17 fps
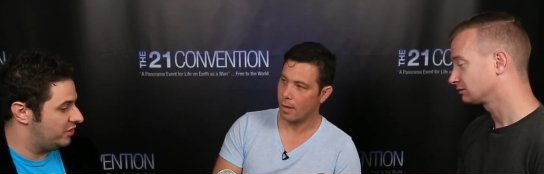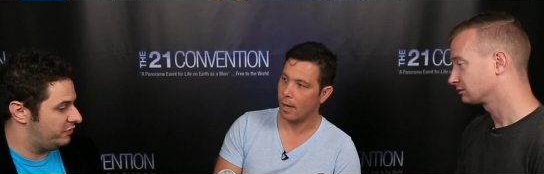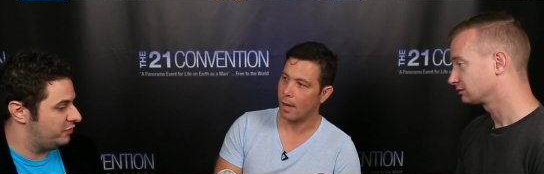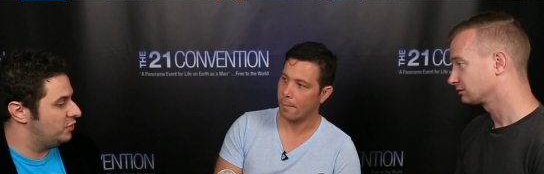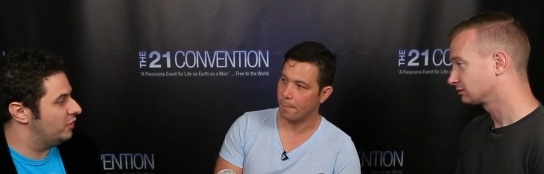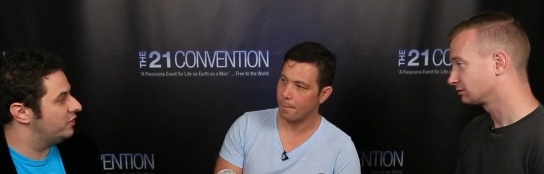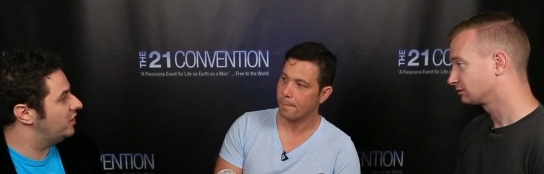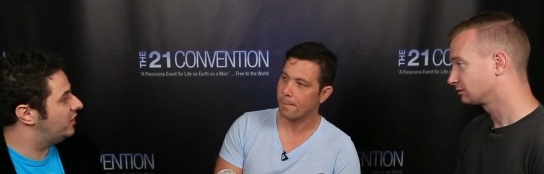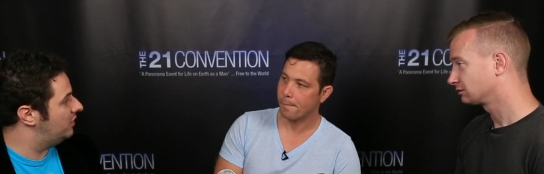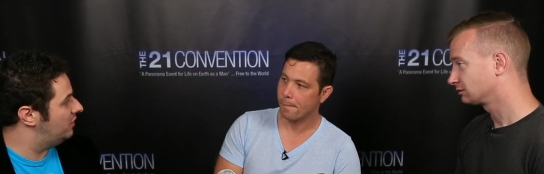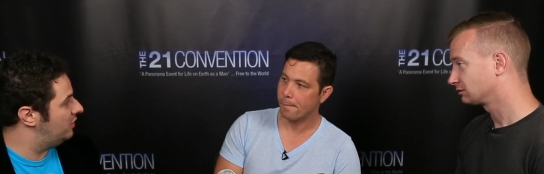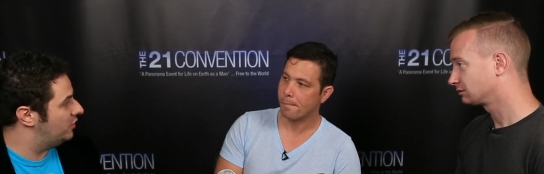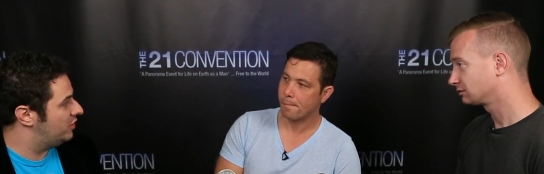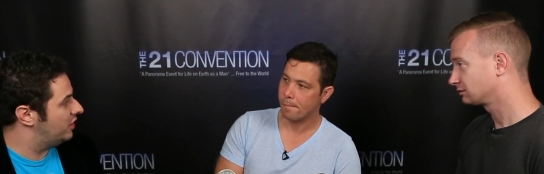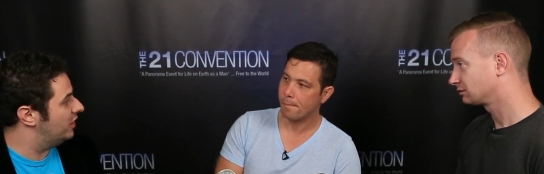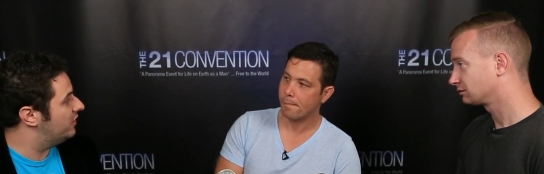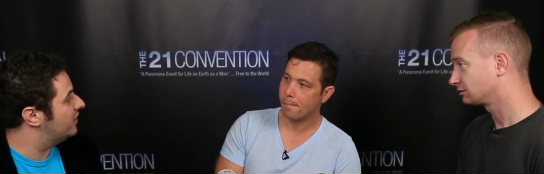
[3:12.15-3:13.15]
Speaker 1: If yeah. you, had to, you
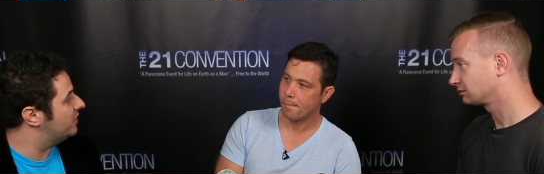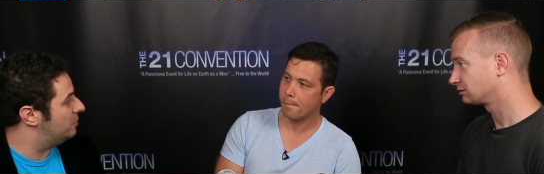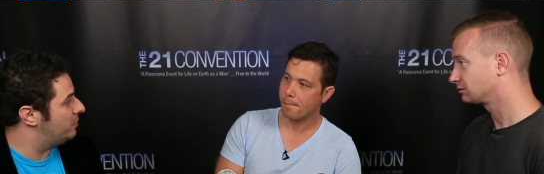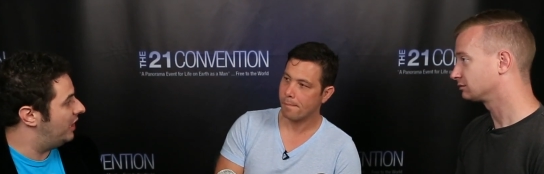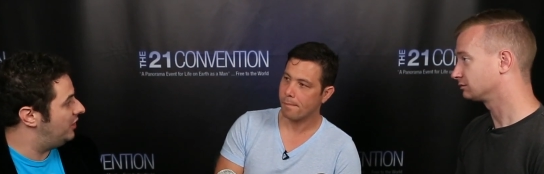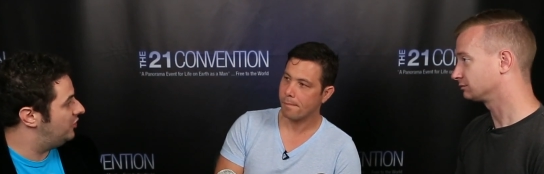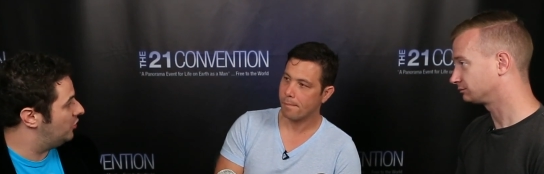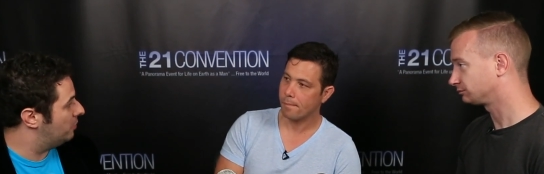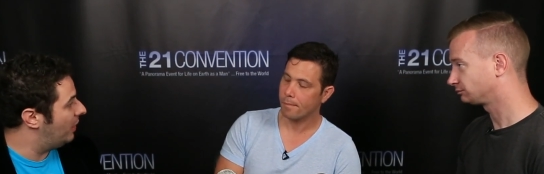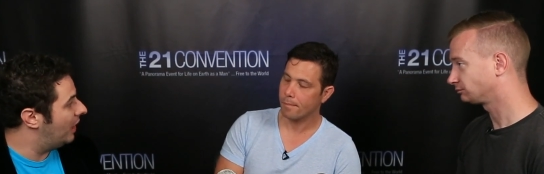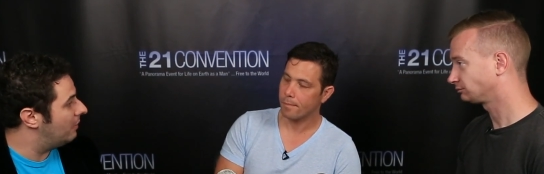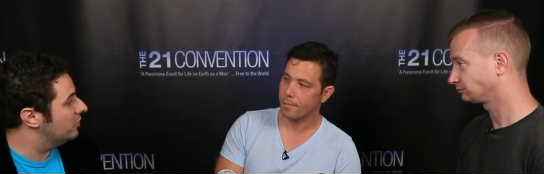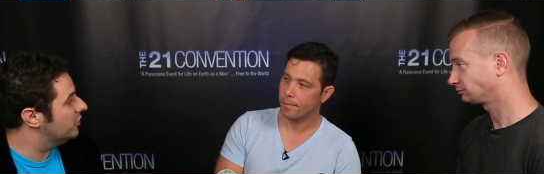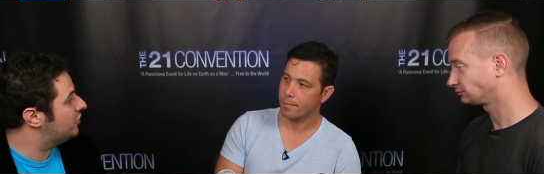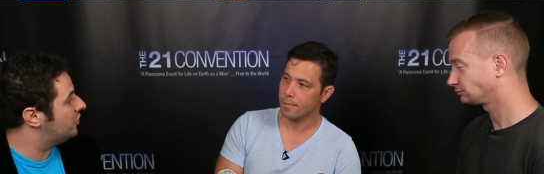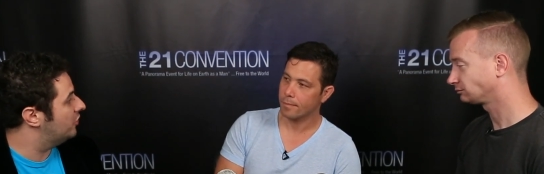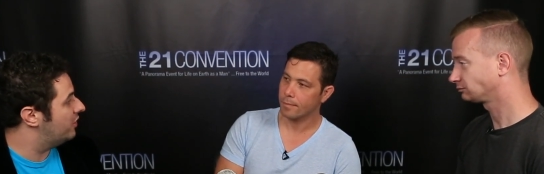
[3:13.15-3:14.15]
had to get this major
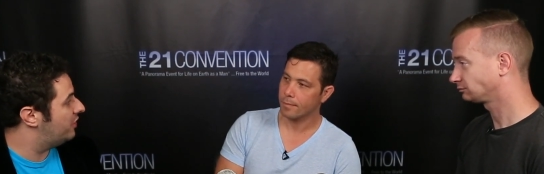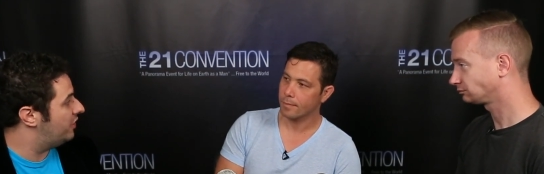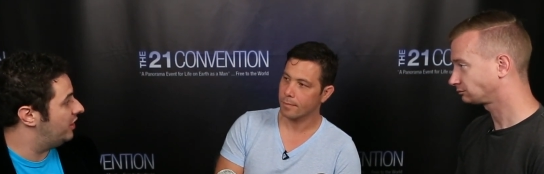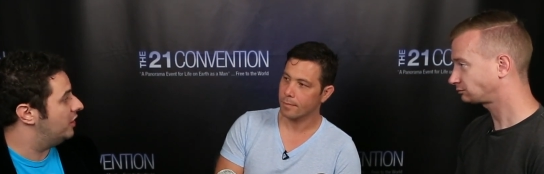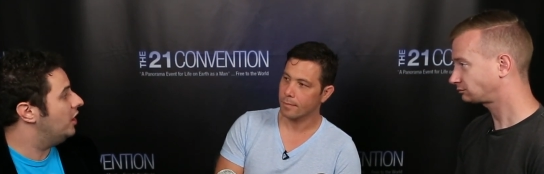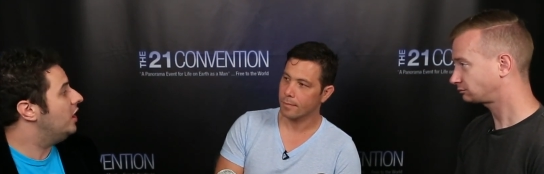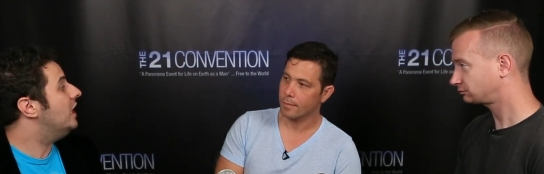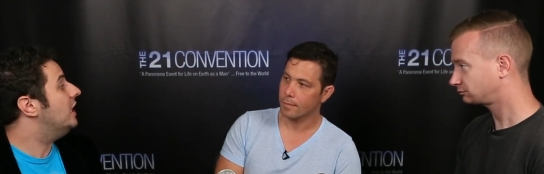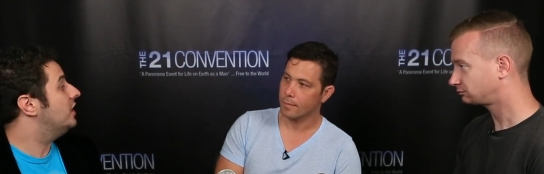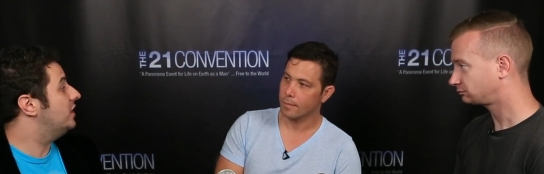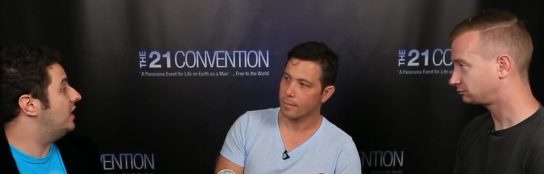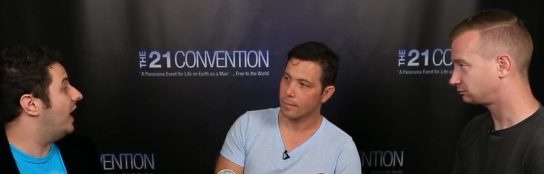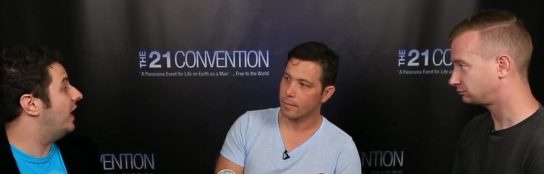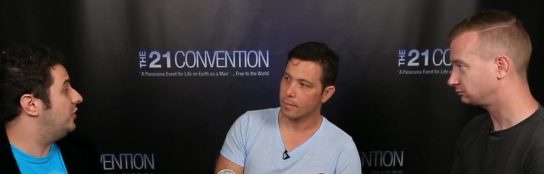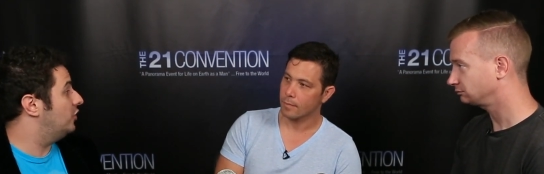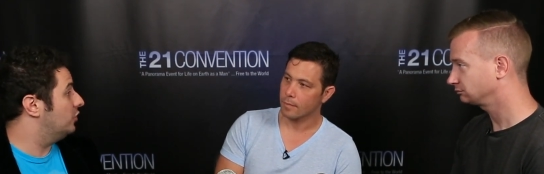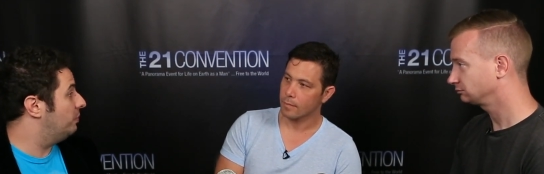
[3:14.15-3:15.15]
publisher to think,
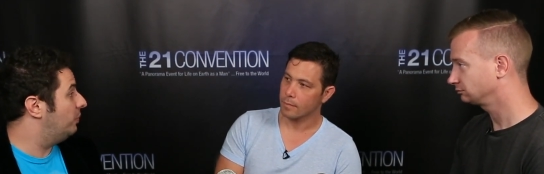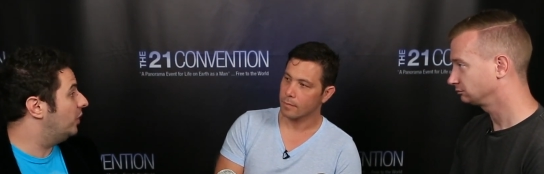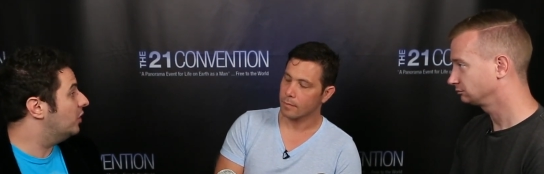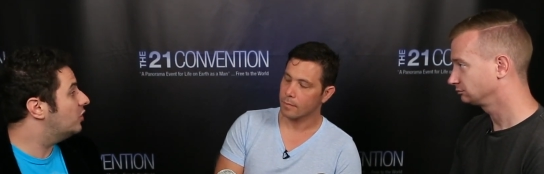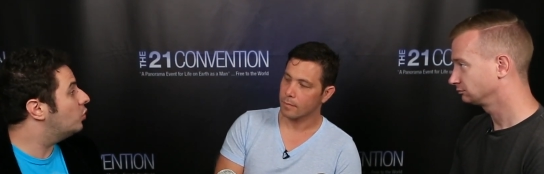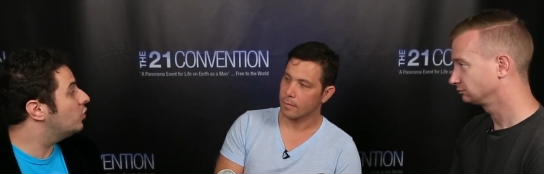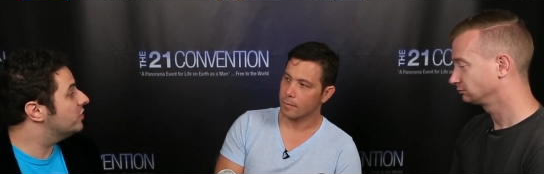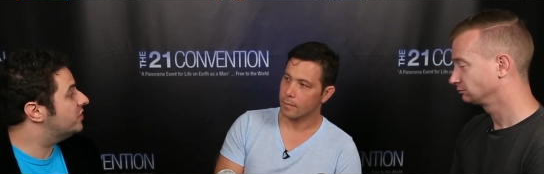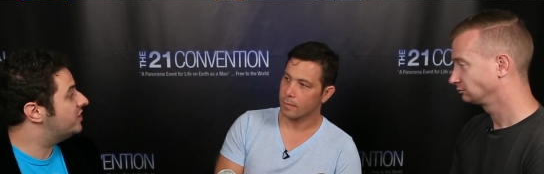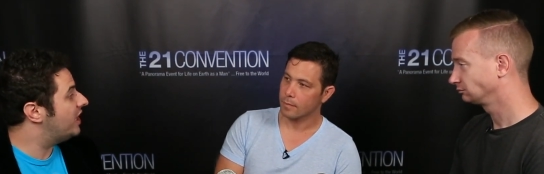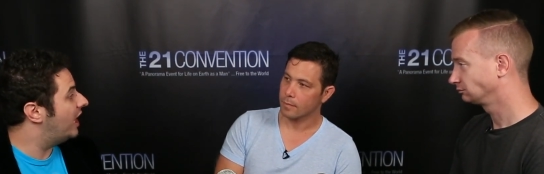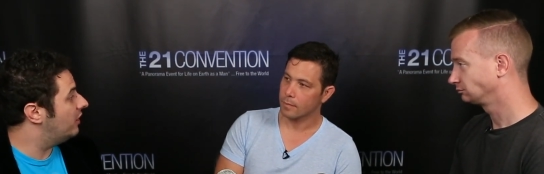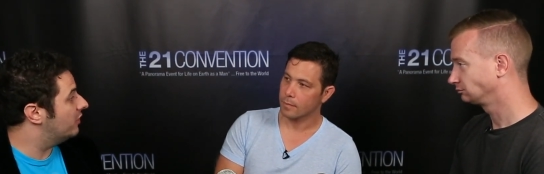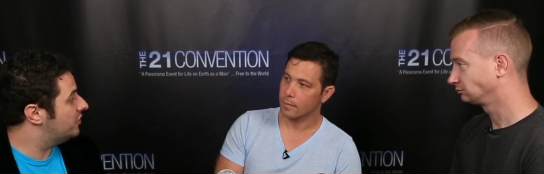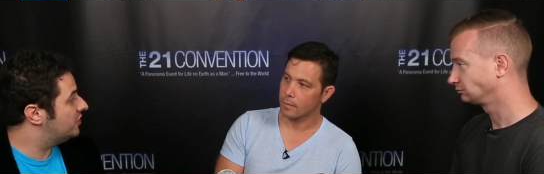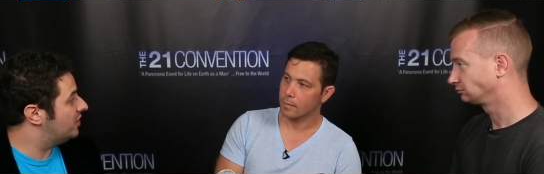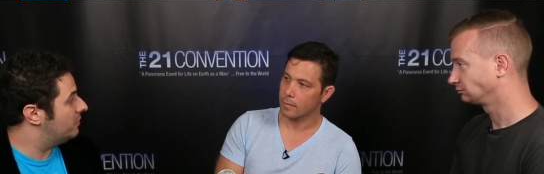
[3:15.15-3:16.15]
yeah, your book will
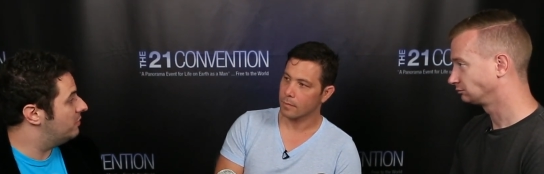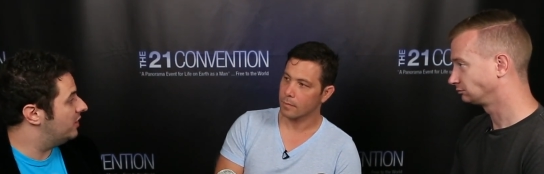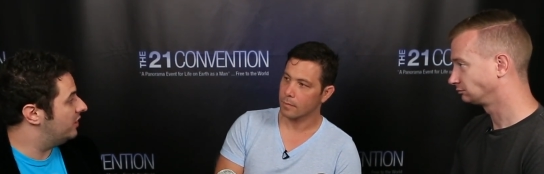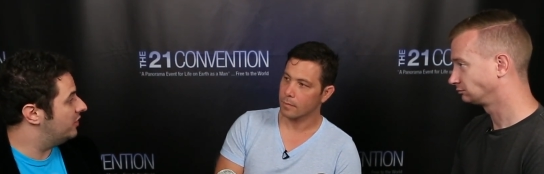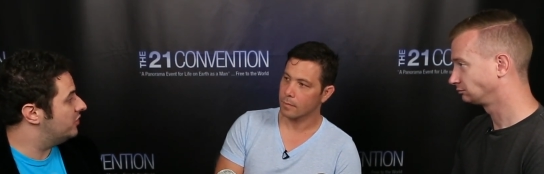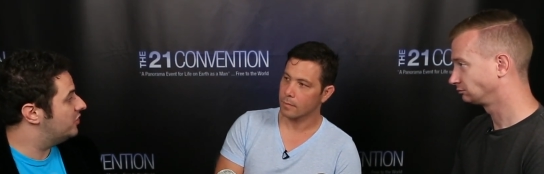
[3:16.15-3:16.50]
sell or something.